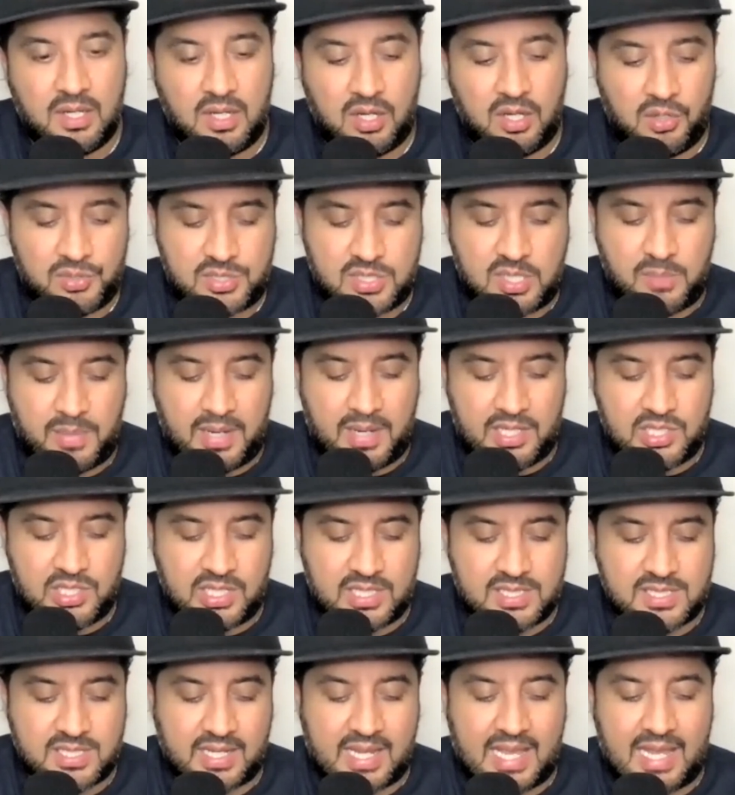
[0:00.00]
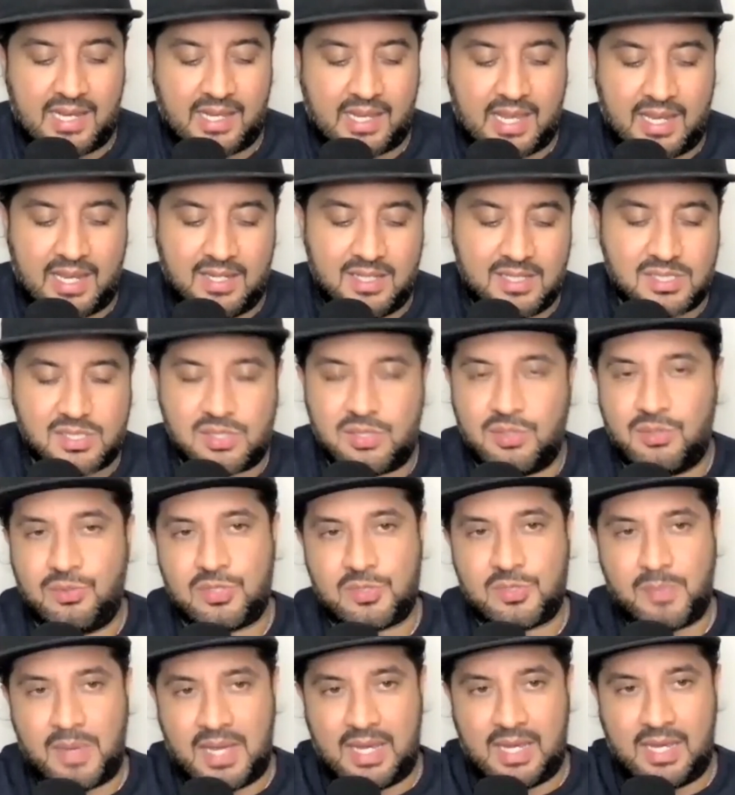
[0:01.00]
hosted by Jason Calacanis,
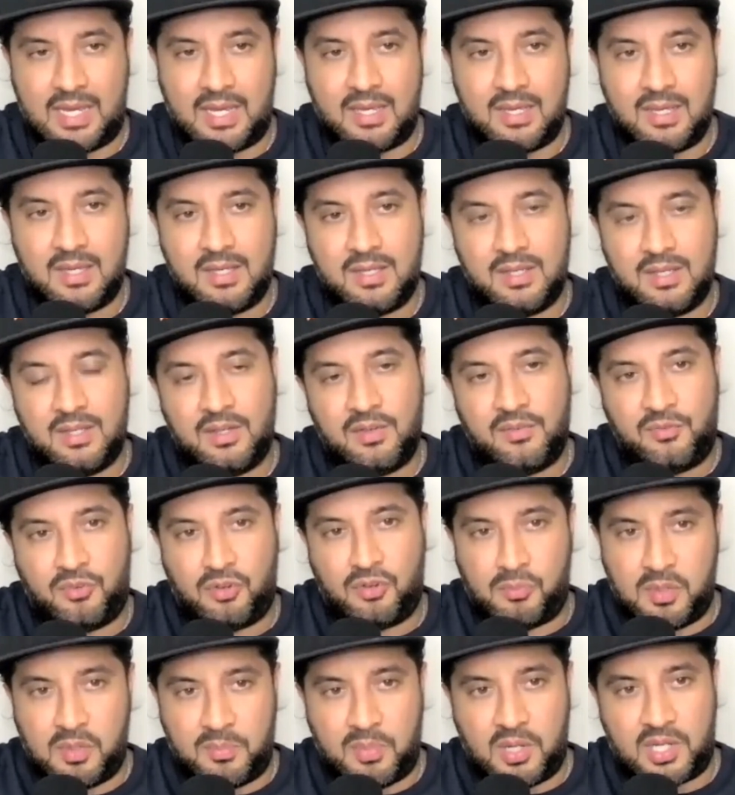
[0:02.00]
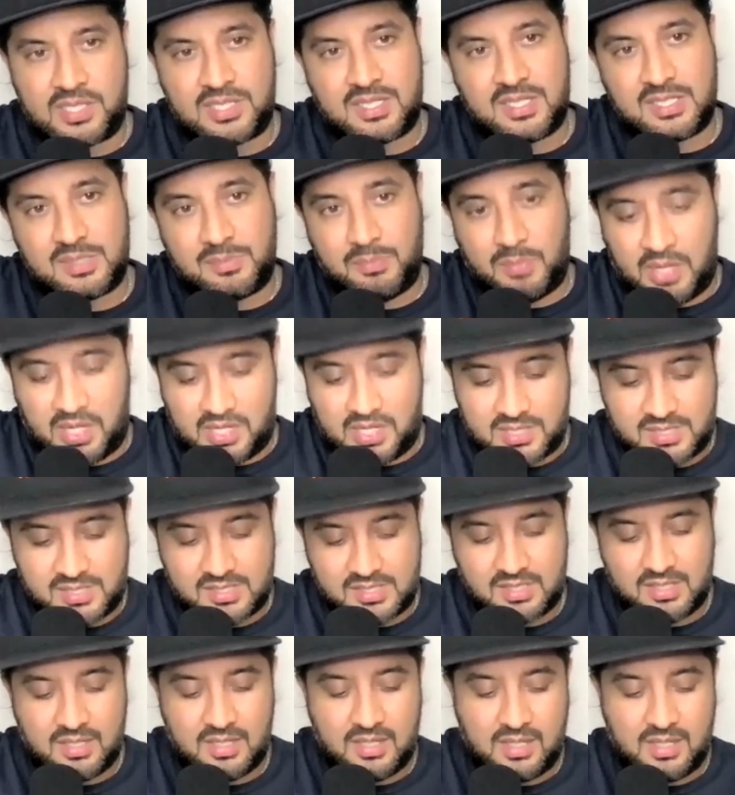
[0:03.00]
who's my former boss's boss,